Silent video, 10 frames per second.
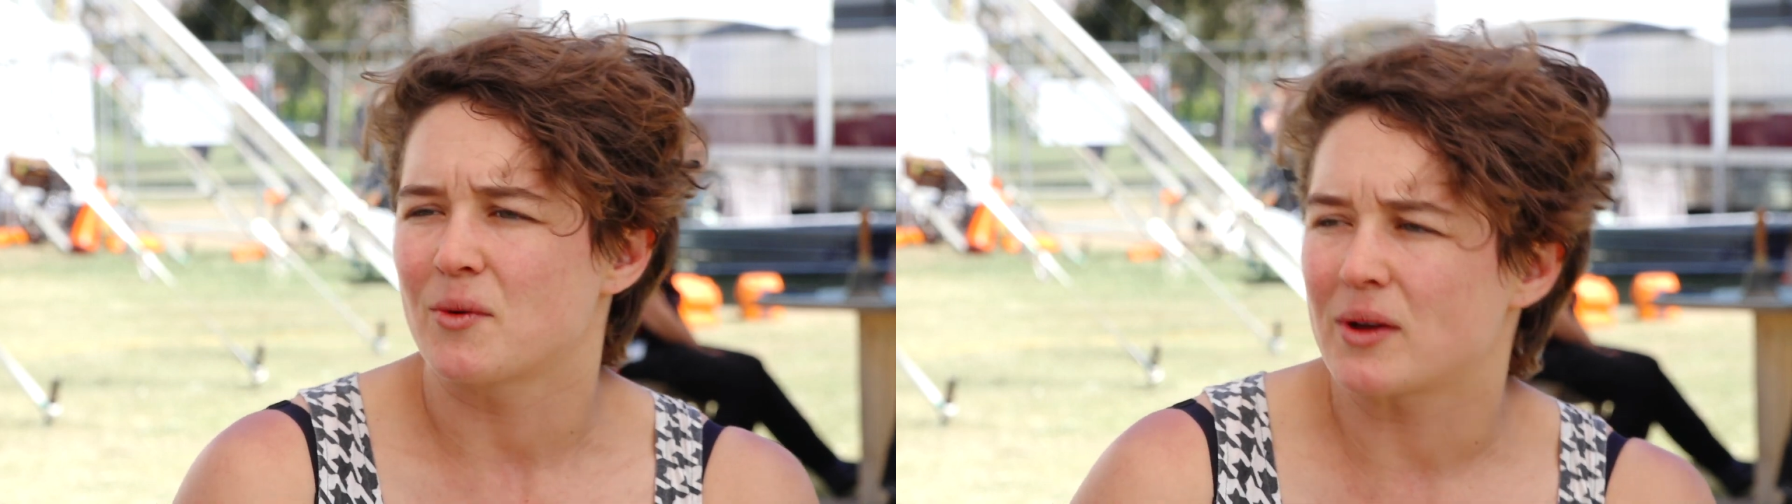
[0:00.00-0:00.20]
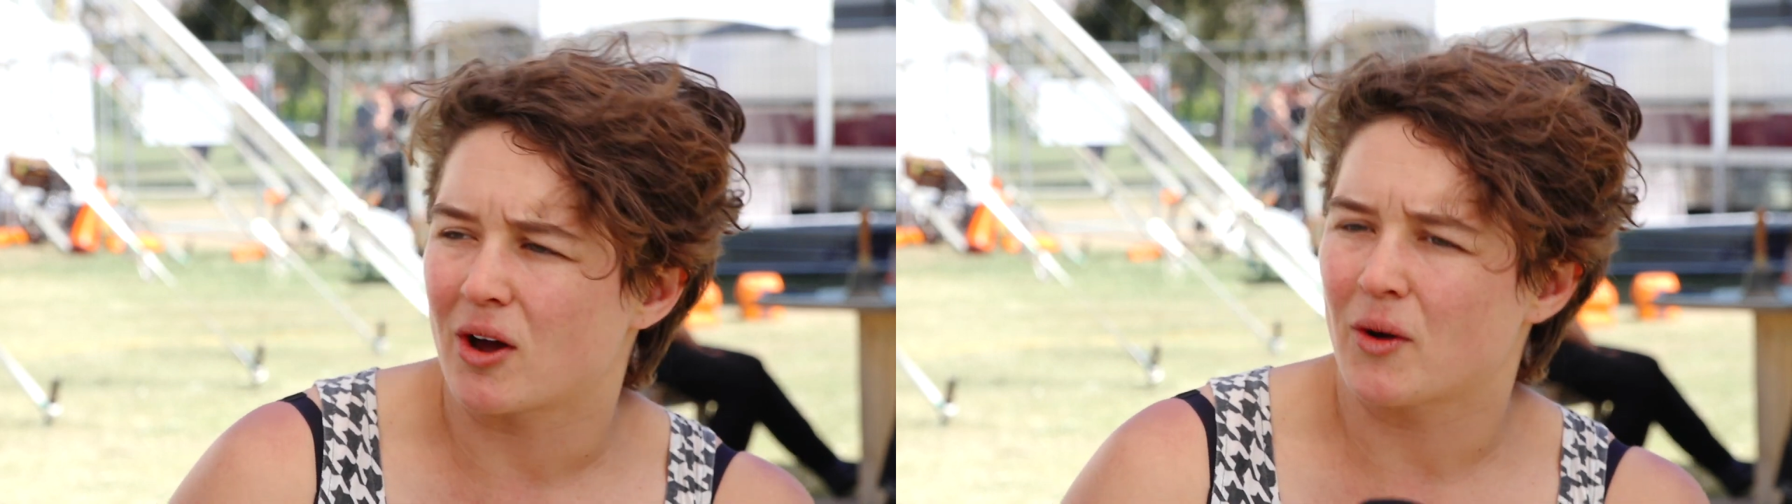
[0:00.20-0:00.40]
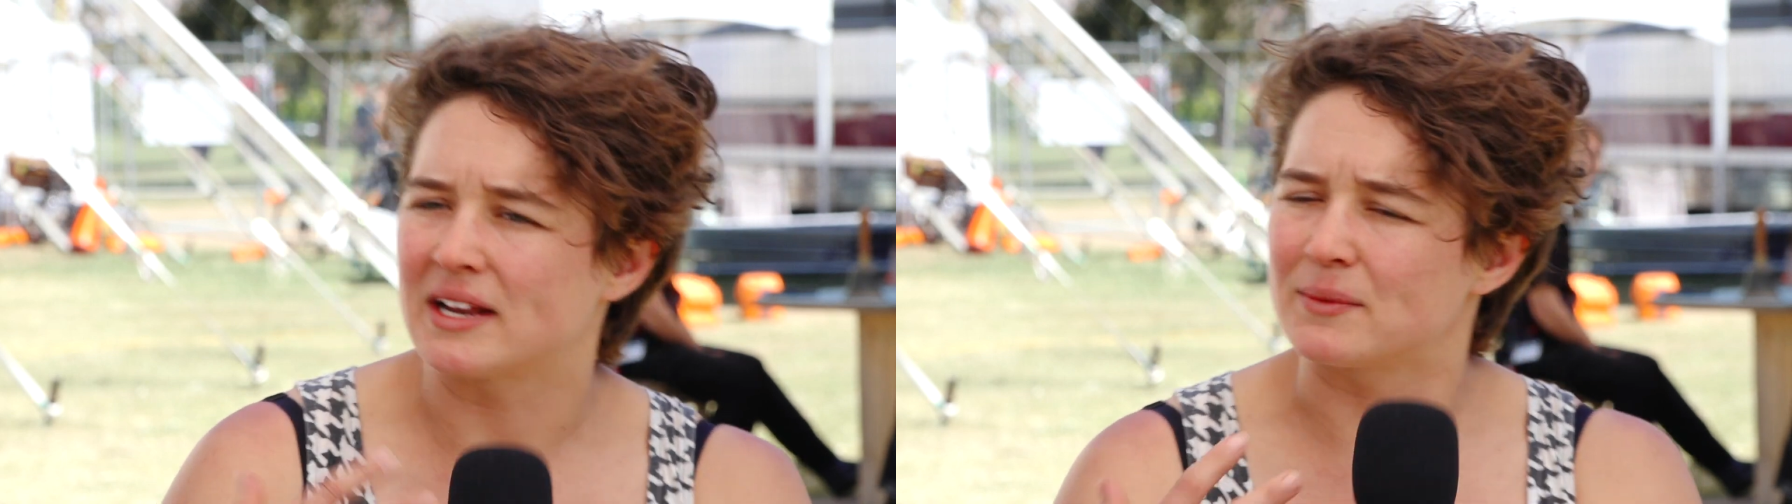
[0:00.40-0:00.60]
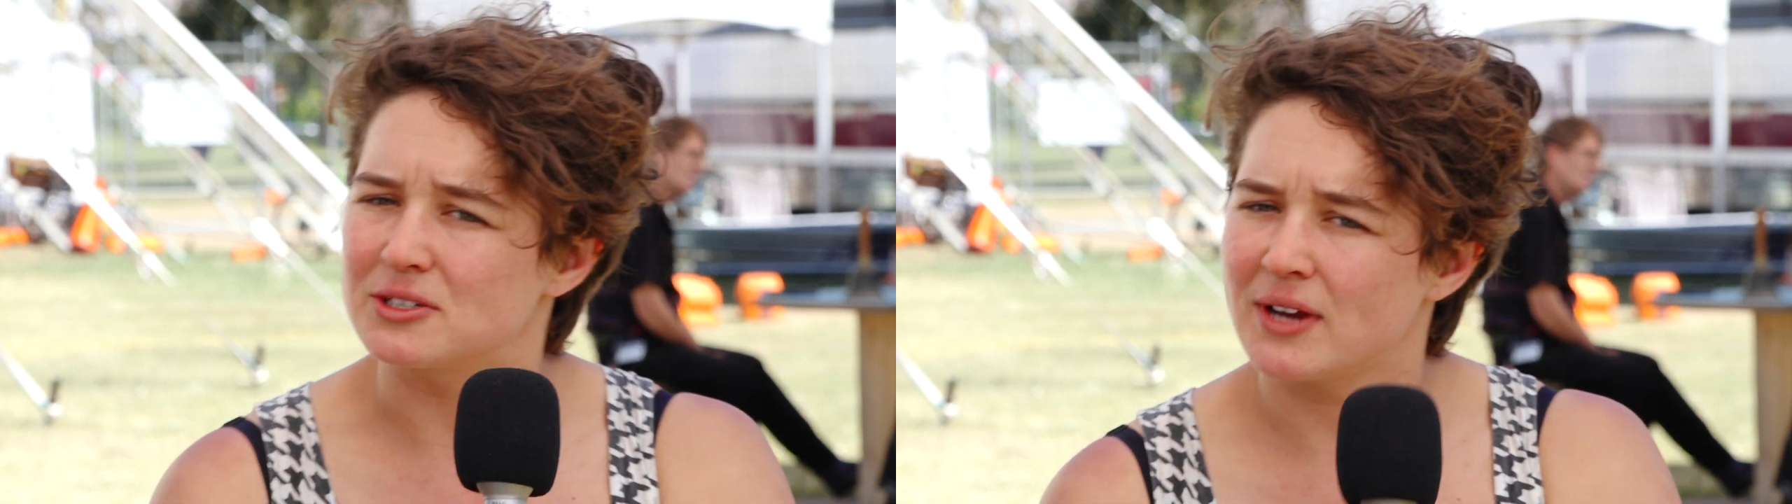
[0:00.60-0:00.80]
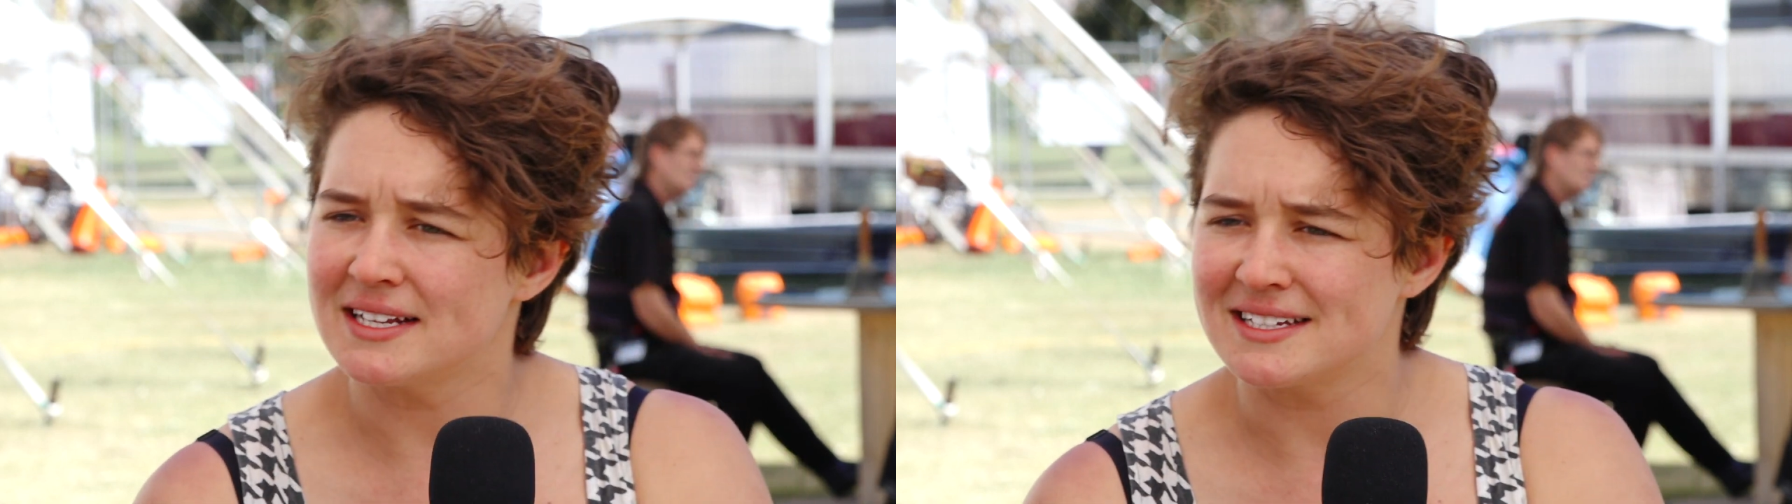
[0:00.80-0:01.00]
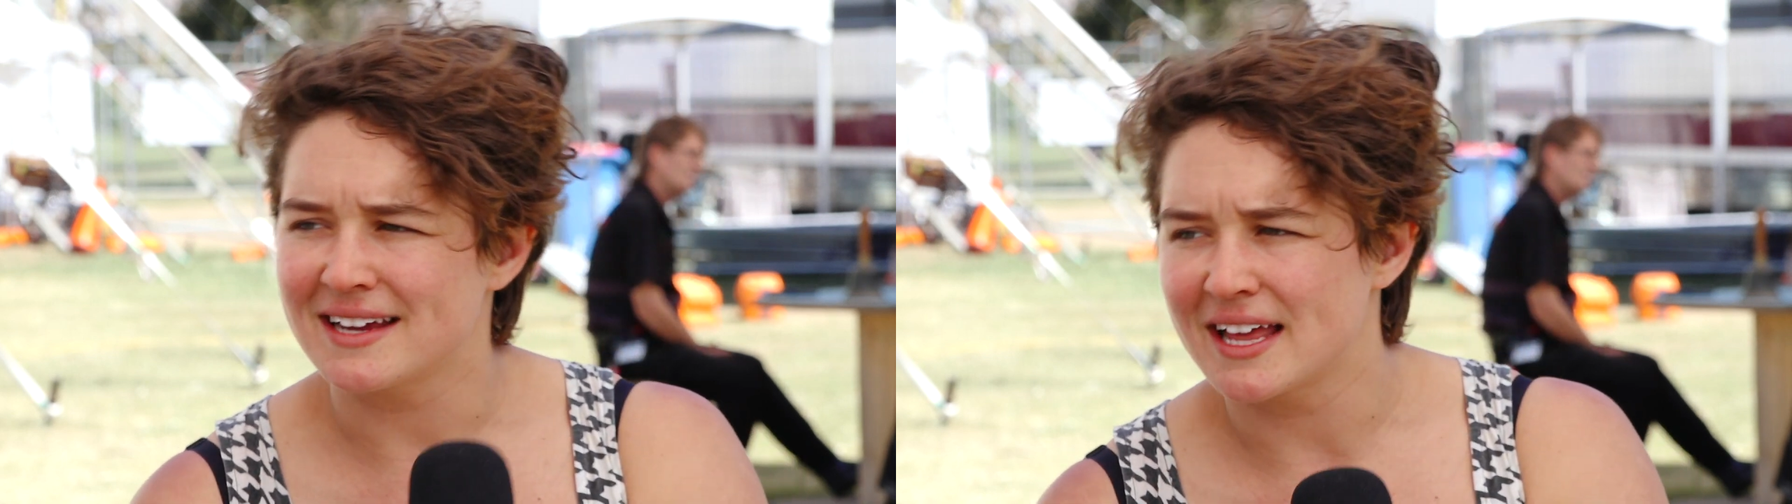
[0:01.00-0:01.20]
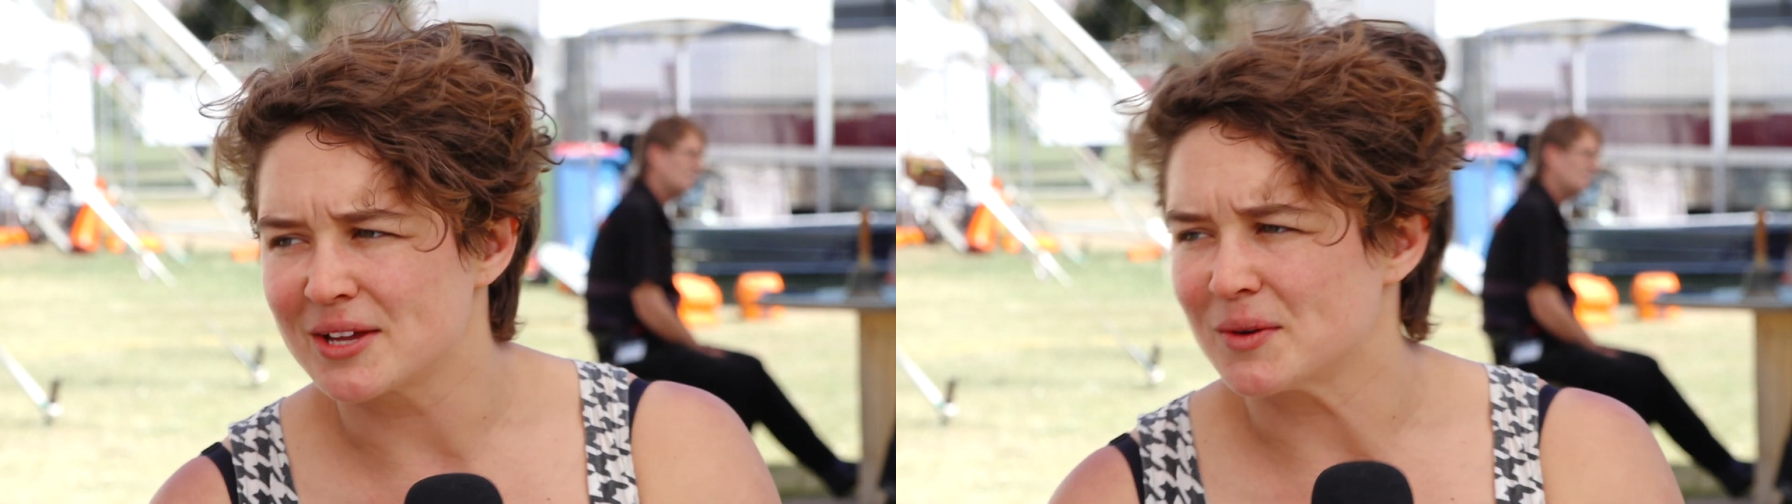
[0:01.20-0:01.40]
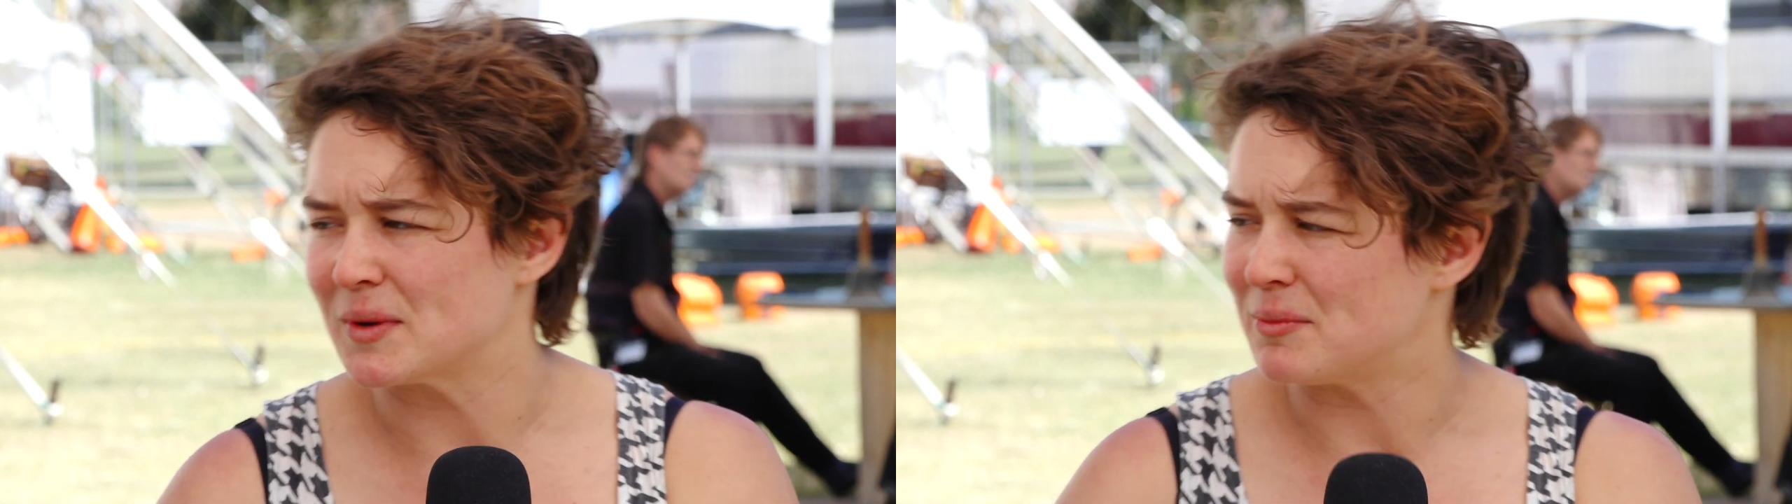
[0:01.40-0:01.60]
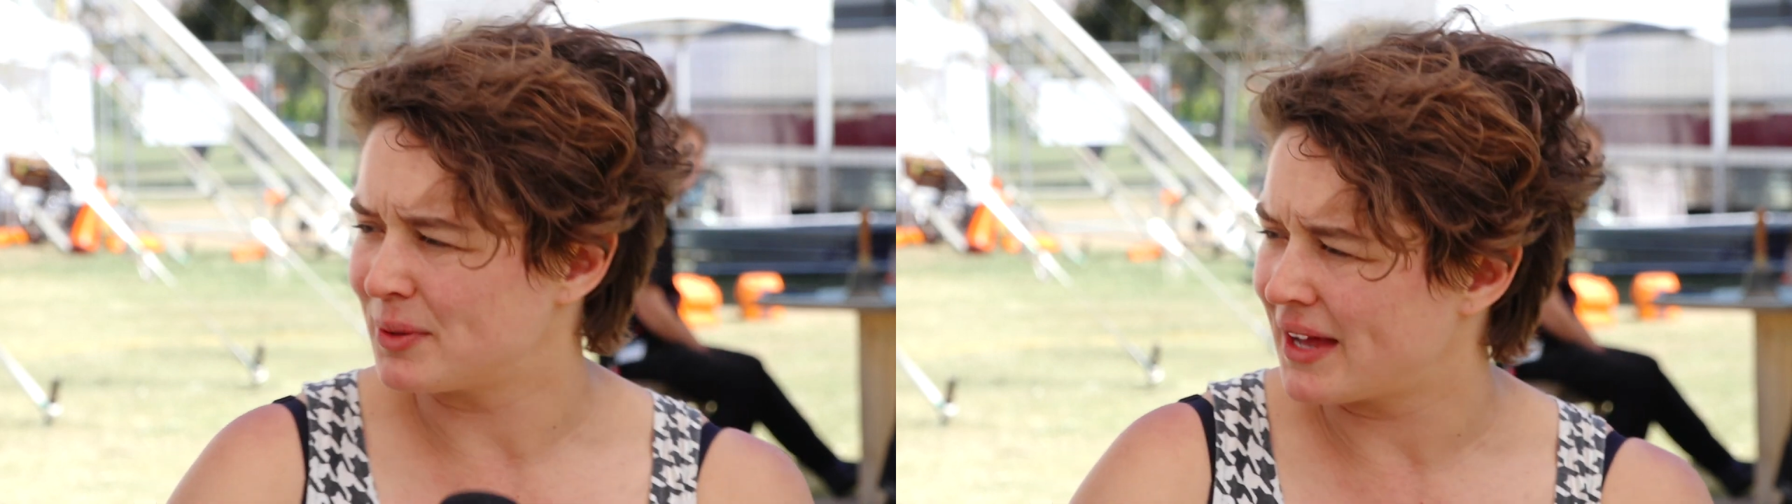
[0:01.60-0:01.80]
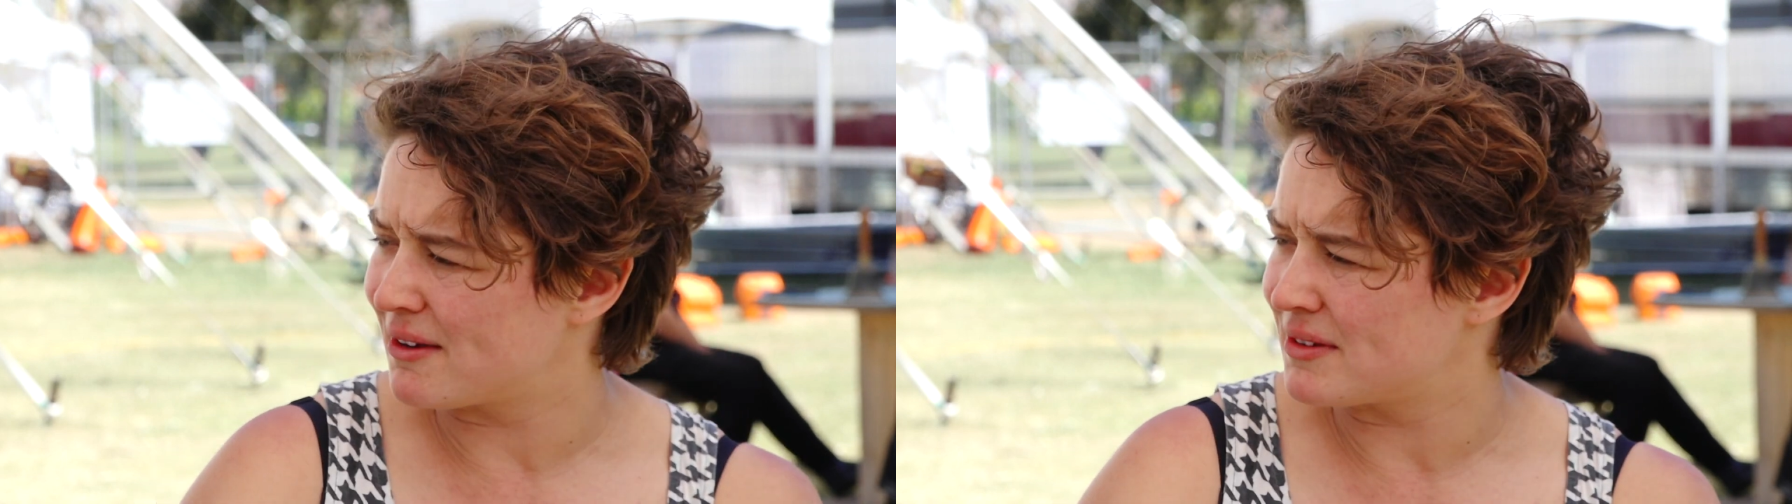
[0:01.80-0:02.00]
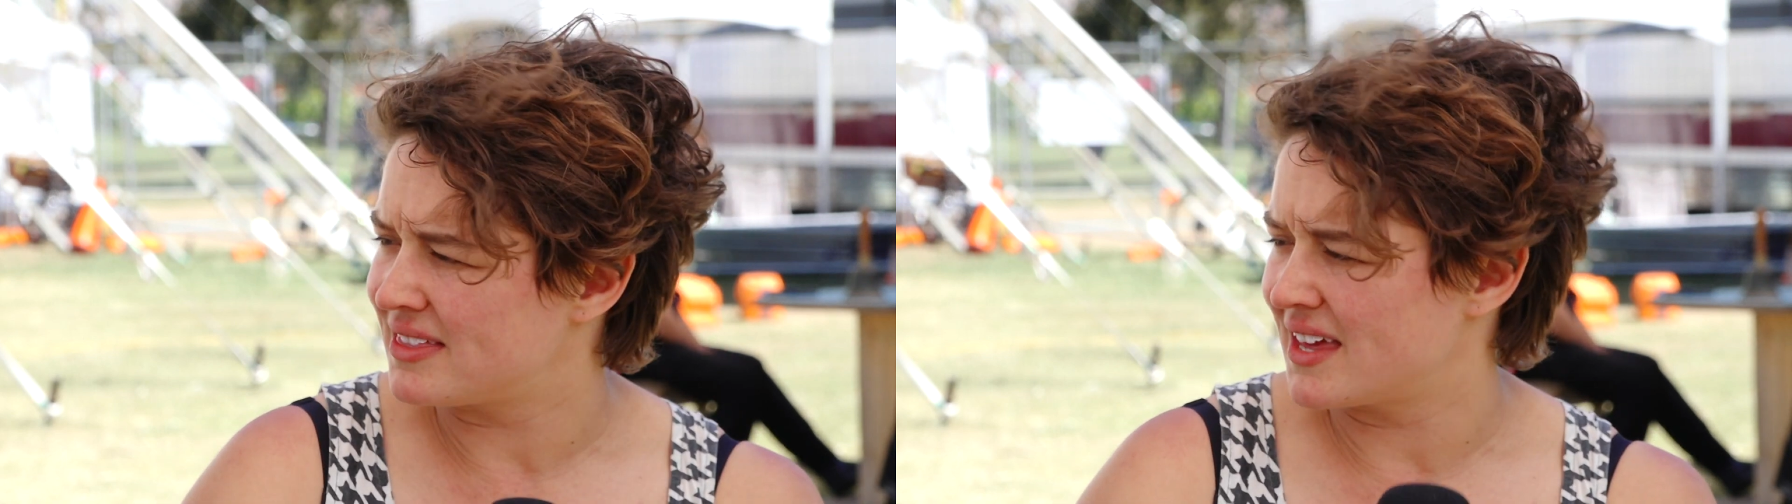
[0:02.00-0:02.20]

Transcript: we go in and we train together and we play with